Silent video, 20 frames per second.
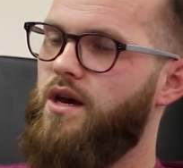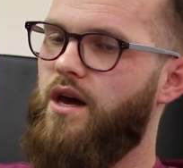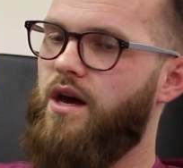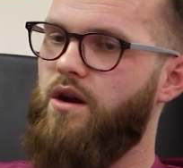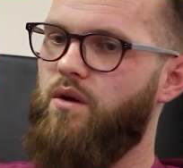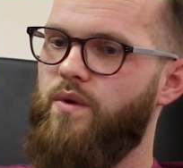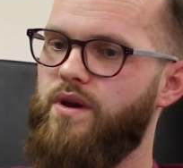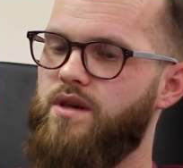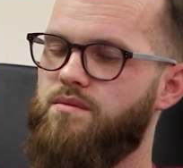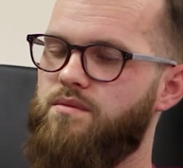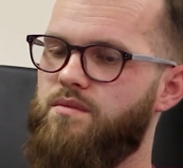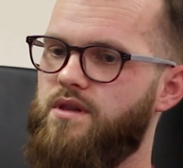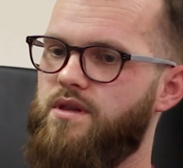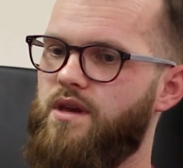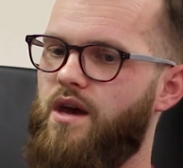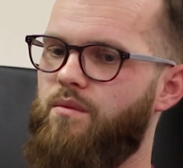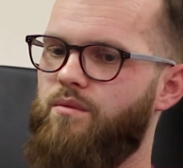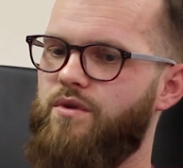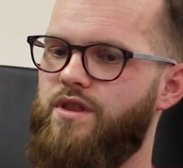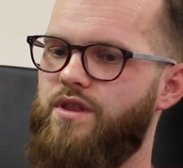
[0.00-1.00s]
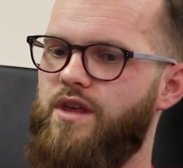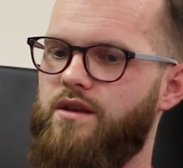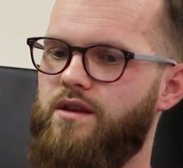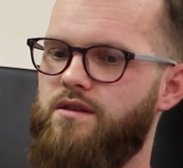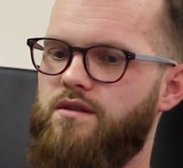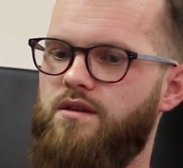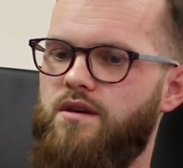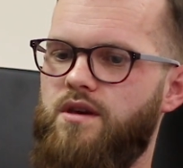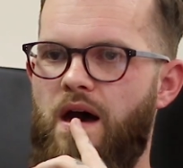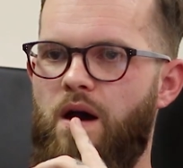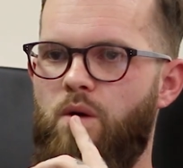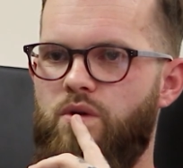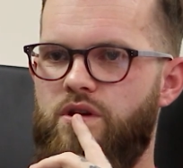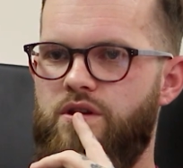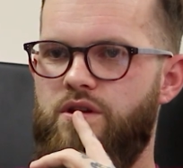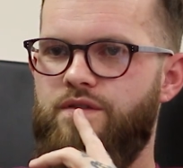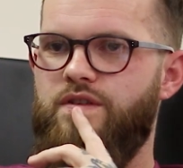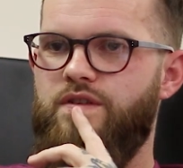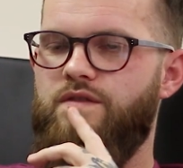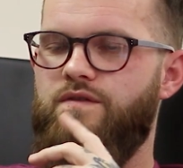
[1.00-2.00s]
I don't yeah. waste my time with that. I
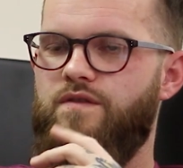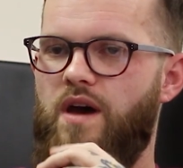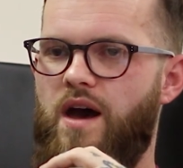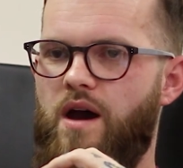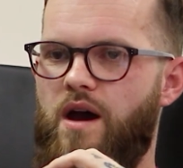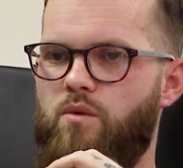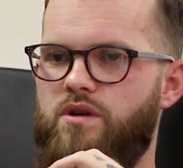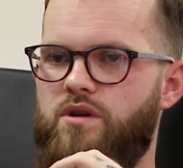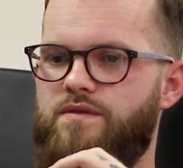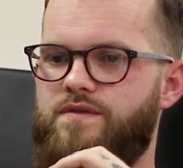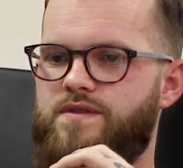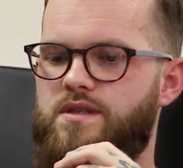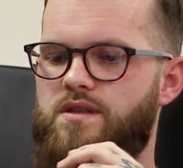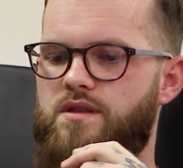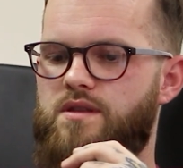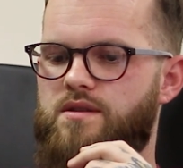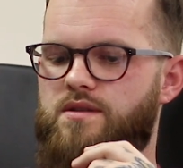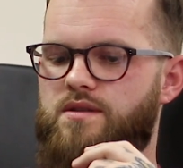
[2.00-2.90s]
would have. I would have